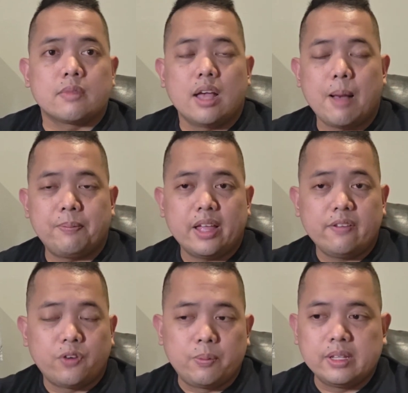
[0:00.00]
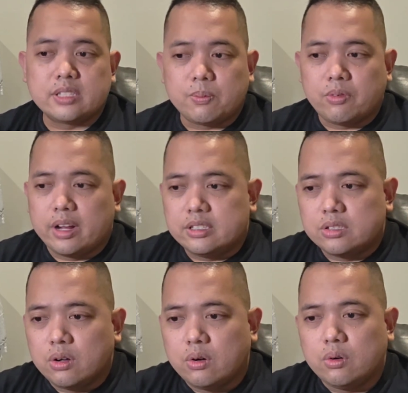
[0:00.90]
applied for MECP, right,
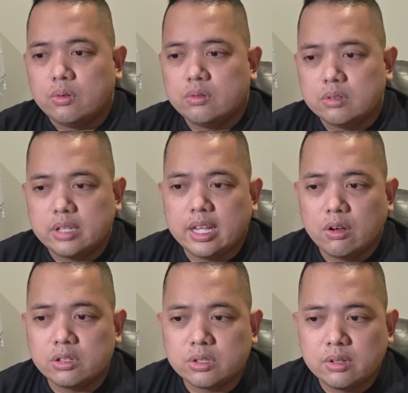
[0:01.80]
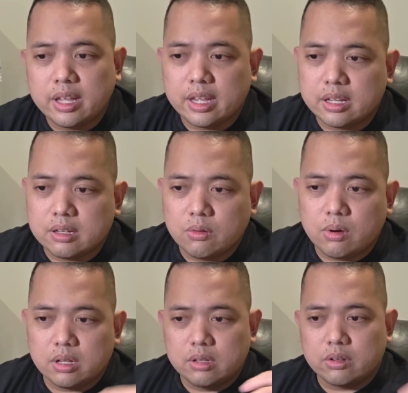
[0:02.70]
so they also like
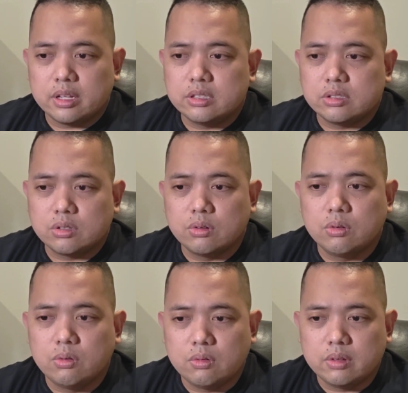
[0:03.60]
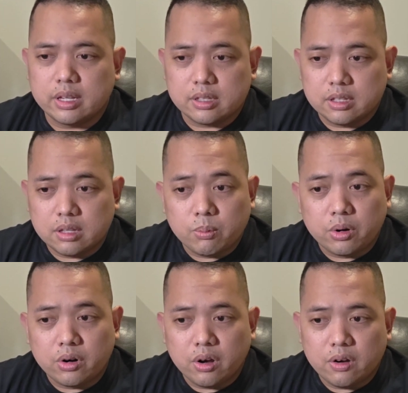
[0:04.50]
want to look into like the
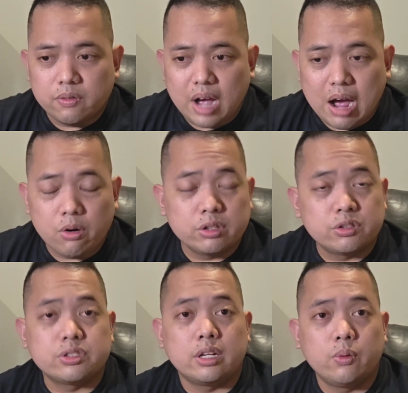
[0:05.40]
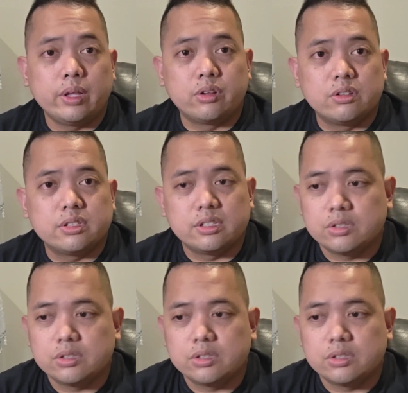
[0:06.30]
number of hours for shadowing nurses.